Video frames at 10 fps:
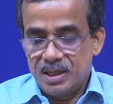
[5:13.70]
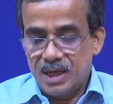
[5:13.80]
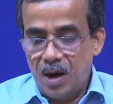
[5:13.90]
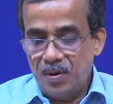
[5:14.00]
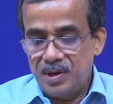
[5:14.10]

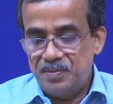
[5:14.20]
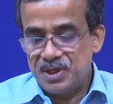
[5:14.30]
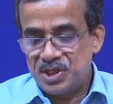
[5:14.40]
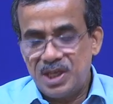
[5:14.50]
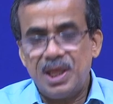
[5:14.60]
Now, if
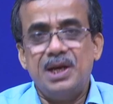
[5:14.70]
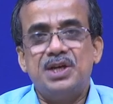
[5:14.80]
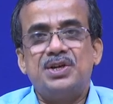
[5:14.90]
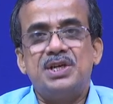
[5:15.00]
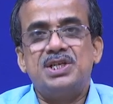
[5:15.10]
you see the
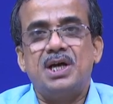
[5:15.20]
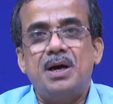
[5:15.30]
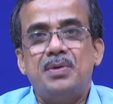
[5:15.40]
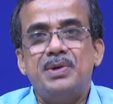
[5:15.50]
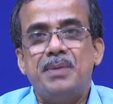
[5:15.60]

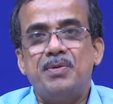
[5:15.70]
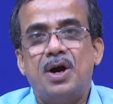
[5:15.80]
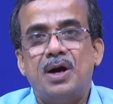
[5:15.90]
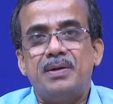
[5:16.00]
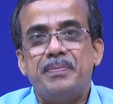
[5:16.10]
literature, we have
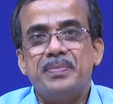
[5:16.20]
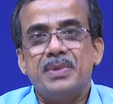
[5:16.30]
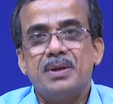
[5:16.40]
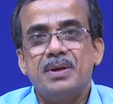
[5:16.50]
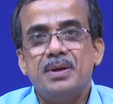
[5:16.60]
got
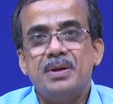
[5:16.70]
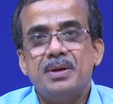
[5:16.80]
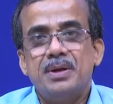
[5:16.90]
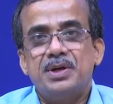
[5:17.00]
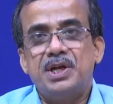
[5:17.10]

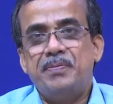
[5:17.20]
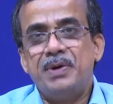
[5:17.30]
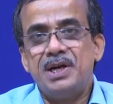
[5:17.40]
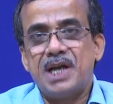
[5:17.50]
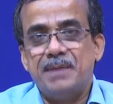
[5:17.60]

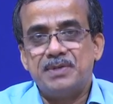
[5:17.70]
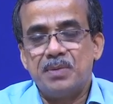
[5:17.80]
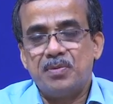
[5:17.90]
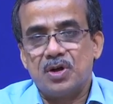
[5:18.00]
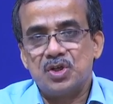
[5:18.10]
different types
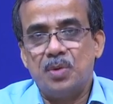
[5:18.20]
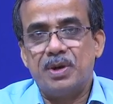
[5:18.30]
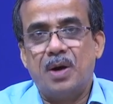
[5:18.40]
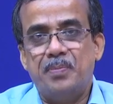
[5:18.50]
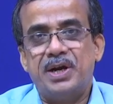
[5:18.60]
of
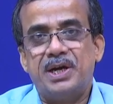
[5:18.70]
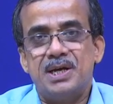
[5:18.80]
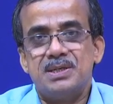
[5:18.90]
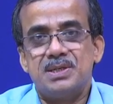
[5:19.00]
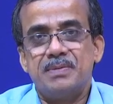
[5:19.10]
crossover
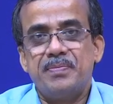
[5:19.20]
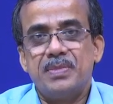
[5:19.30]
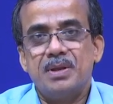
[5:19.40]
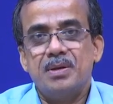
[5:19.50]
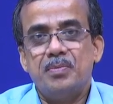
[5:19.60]
operators.
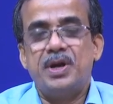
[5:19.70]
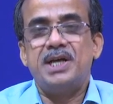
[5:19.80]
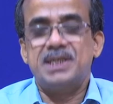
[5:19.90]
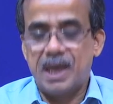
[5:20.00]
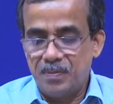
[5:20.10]
For
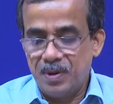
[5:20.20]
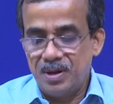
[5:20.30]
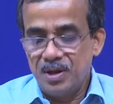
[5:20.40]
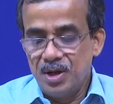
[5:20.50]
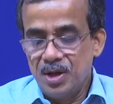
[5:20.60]

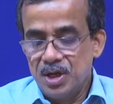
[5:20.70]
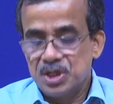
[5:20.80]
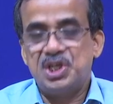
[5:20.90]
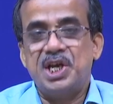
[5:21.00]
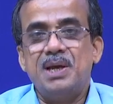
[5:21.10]
example,
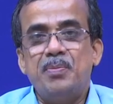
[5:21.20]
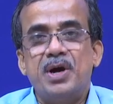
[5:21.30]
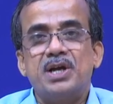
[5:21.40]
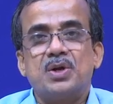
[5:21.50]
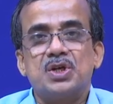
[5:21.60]
single
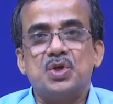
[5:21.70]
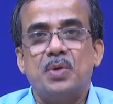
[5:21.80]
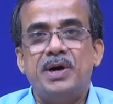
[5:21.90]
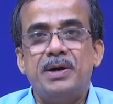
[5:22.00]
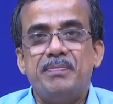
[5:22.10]
point
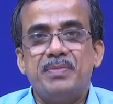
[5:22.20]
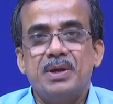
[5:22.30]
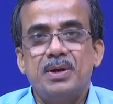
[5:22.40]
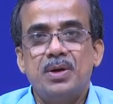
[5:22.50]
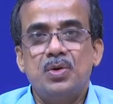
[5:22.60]
crossover,
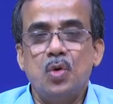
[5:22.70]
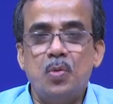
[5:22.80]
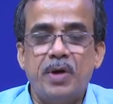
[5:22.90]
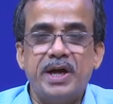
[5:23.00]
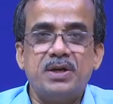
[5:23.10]

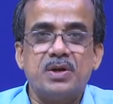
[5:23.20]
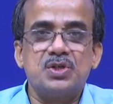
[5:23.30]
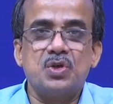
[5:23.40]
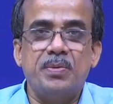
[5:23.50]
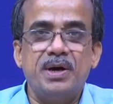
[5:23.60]
2-point
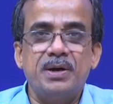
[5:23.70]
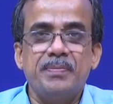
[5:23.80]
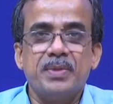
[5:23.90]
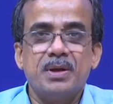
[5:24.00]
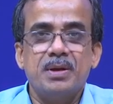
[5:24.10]
crossover,
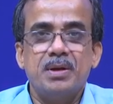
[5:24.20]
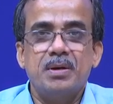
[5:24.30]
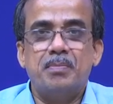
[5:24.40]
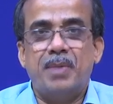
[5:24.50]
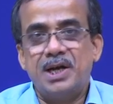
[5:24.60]

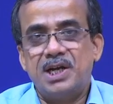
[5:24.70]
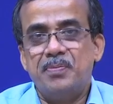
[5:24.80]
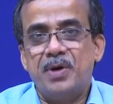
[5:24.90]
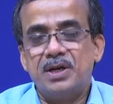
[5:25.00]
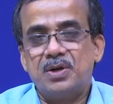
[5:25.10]

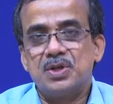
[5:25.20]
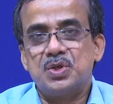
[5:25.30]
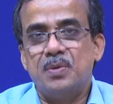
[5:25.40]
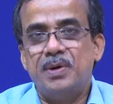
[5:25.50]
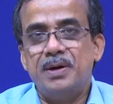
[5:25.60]
multi-point
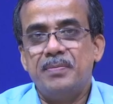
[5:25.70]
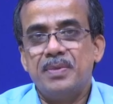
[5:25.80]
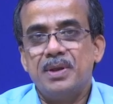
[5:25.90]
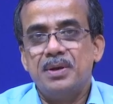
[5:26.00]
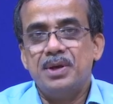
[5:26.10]
crossover,
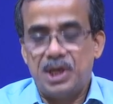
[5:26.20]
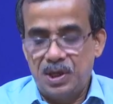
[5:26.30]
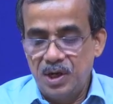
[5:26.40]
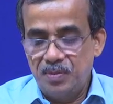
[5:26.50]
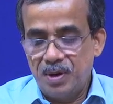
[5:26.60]

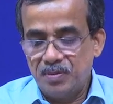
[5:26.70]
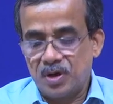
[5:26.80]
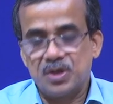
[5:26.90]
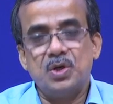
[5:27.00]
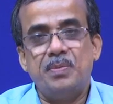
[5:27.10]
uniform
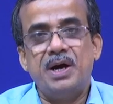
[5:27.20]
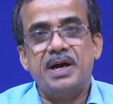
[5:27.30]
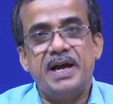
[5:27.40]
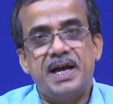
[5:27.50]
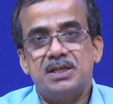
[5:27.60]
crossover
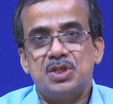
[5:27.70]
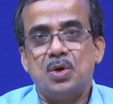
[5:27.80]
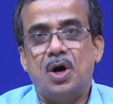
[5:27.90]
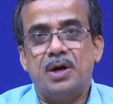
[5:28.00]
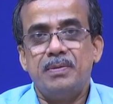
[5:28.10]
and
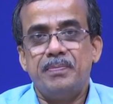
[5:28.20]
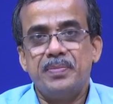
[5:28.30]
so on.